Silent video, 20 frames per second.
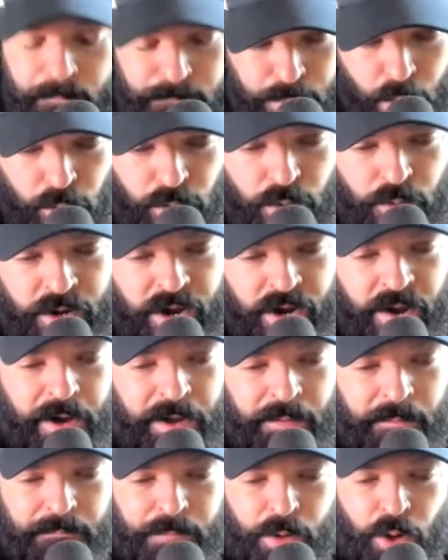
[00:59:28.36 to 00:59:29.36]
Molo, come
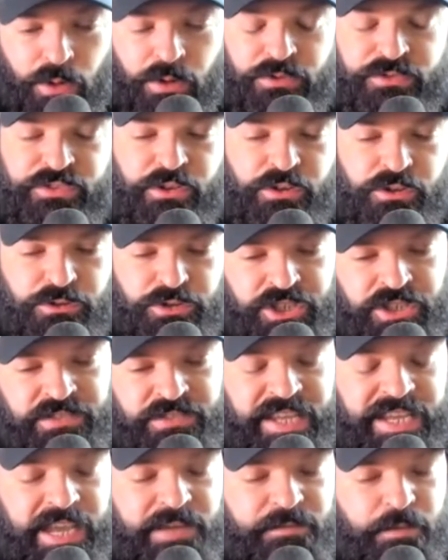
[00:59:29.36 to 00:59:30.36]
on. Molo
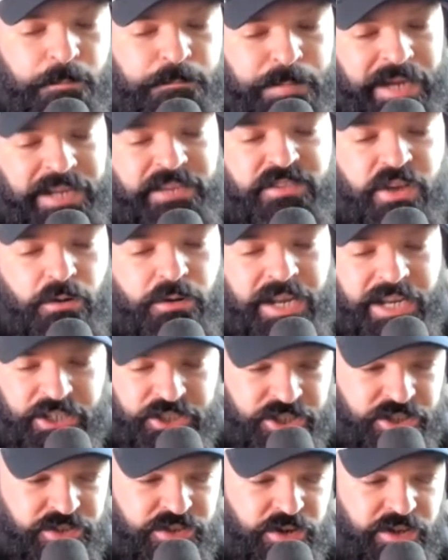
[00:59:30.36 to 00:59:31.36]
Solutions. They gave a big
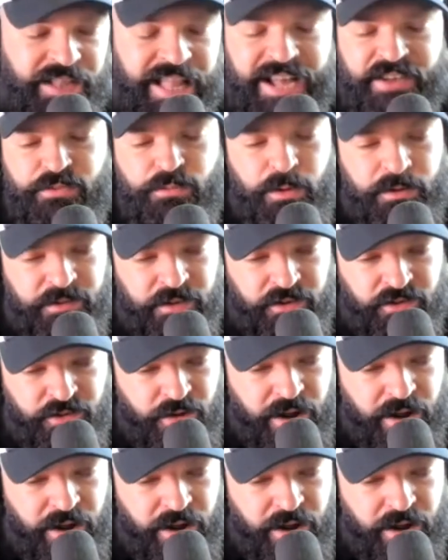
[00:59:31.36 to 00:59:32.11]
donation during last What the